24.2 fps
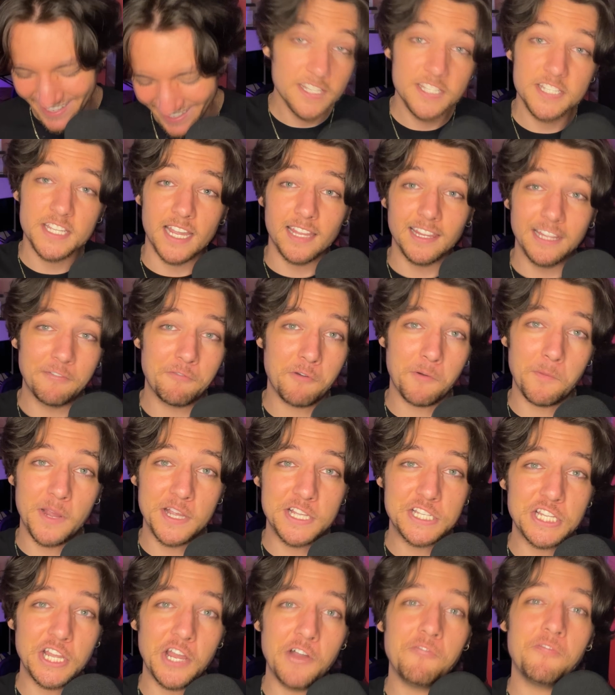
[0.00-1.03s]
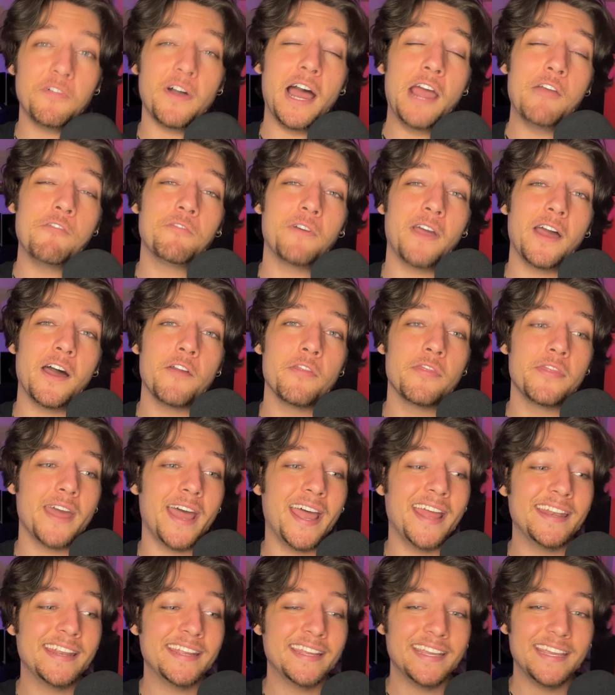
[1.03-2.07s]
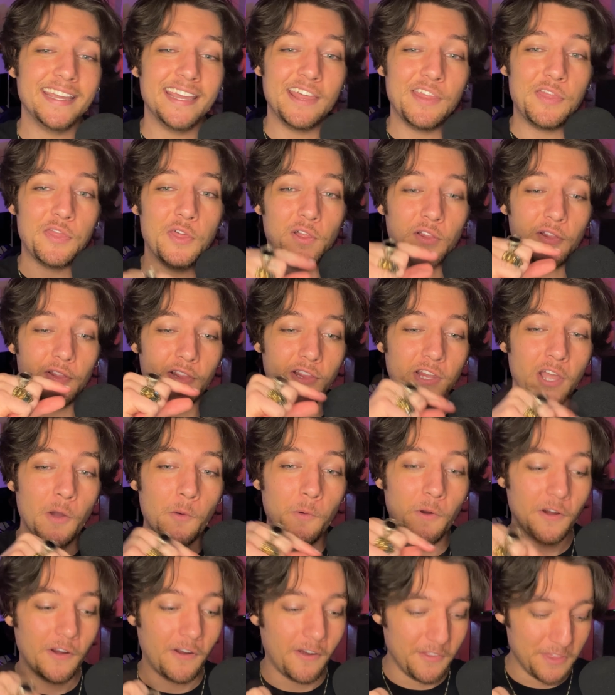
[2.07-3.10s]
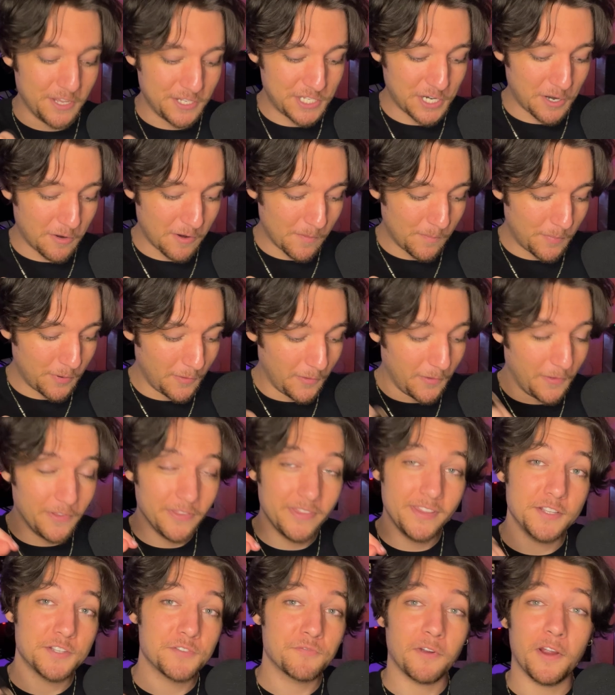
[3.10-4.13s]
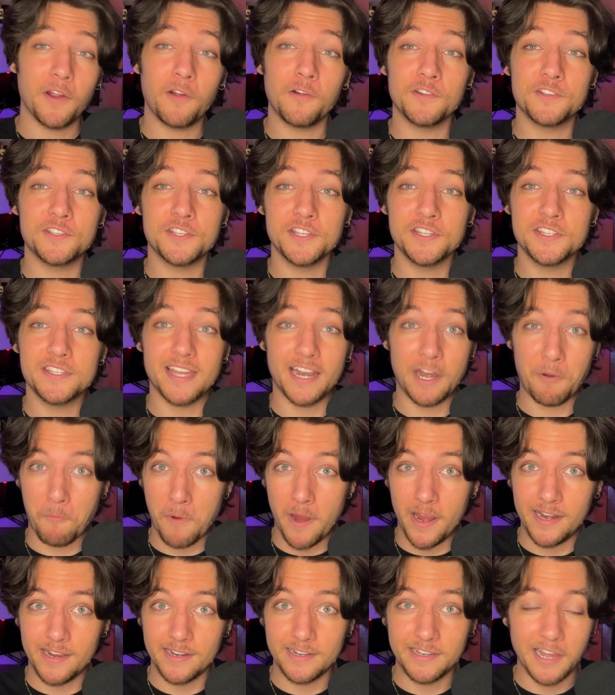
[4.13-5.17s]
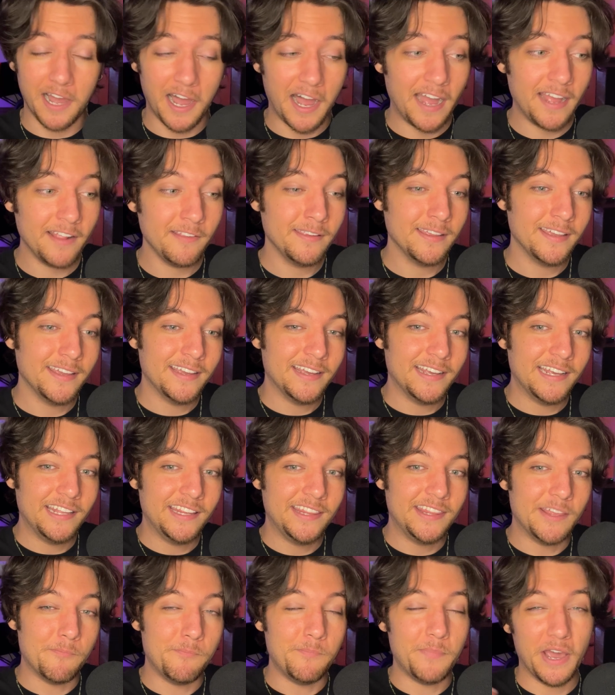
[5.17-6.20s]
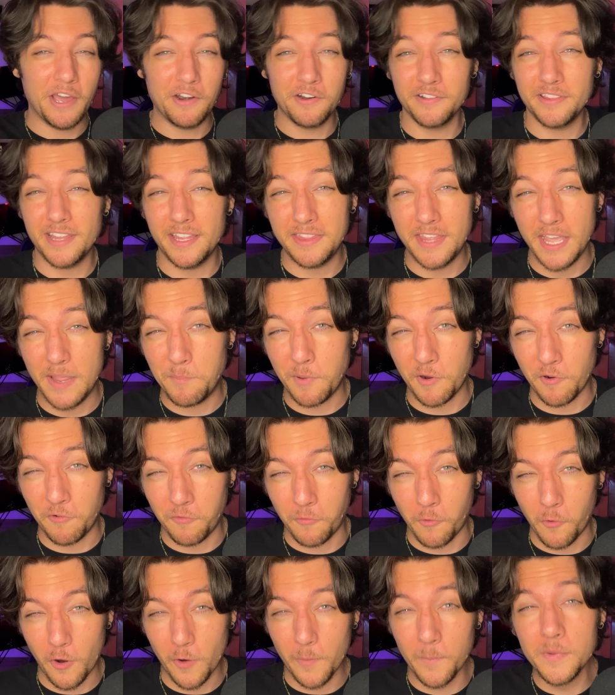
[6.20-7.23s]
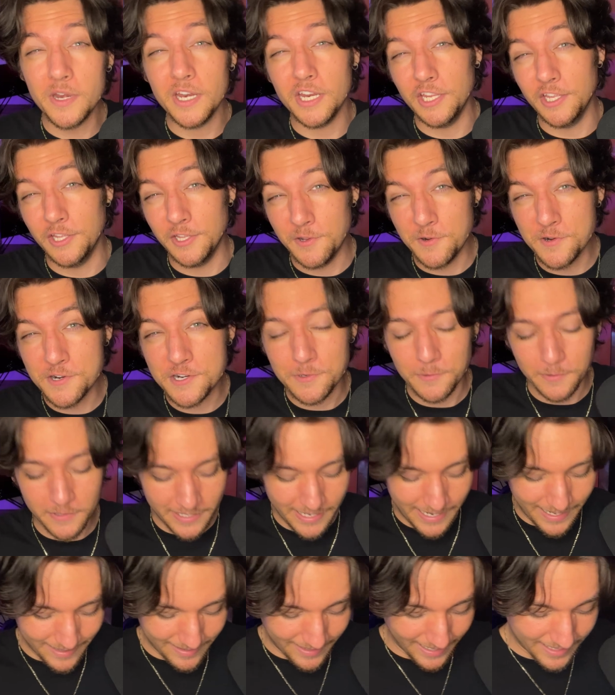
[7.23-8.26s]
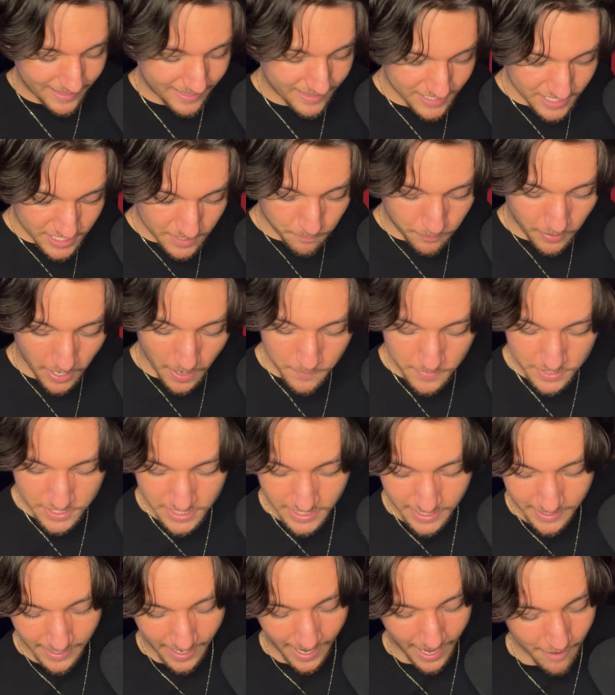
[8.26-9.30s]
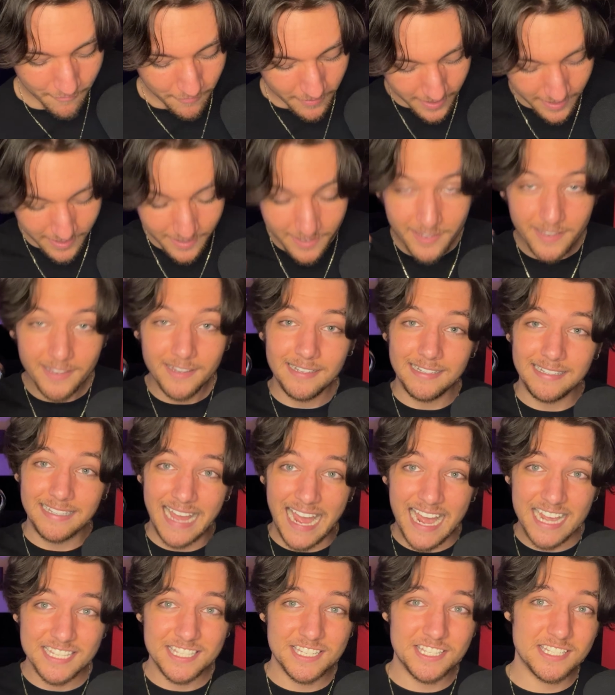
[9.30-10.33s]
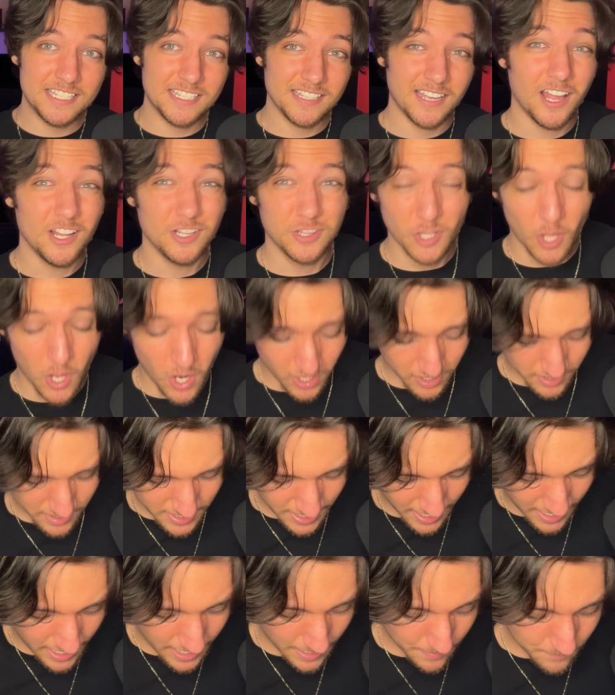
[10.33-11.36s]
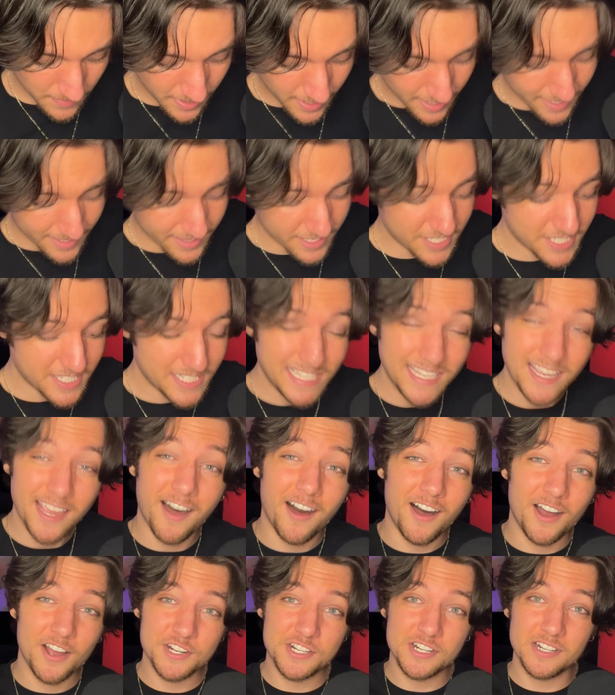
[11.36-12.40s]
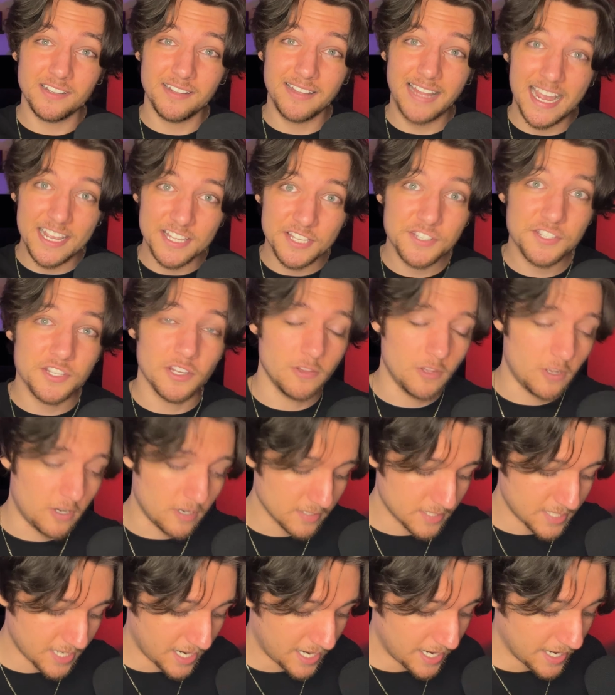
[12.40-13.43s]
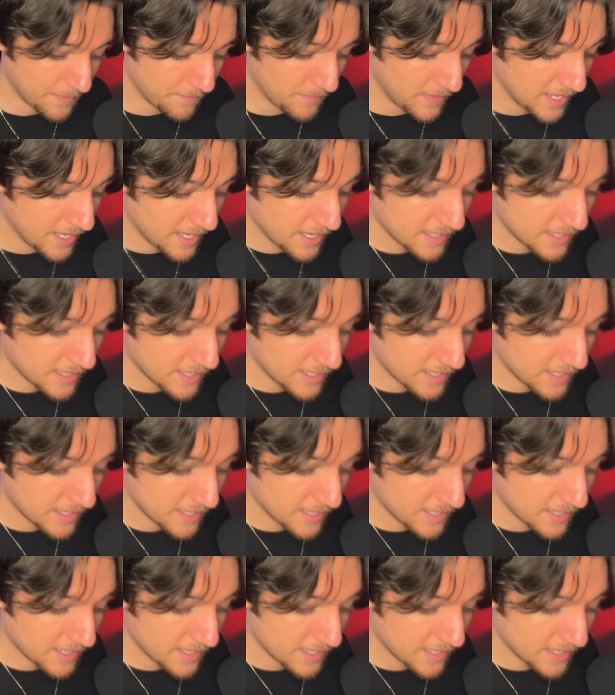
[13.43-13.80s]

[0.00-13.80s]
Sadly for myself, I found that the lower on the totem pole these fragrances that I rated got, the better that they performed usually. Like the Supremacy in Heaven lasts a long time. The Sillage lasts a long time.